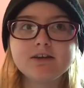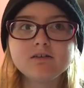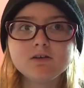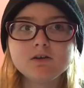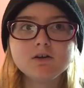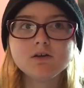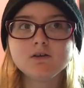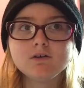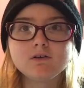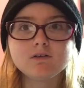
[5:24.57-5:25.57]
it.
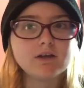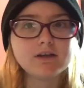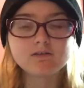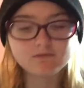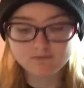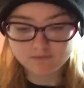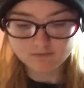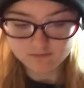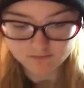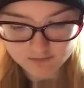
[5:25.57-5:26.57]
Like,
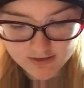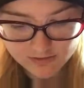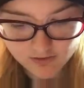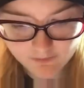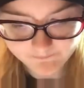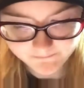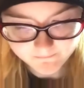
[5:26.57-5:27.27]
I don't know.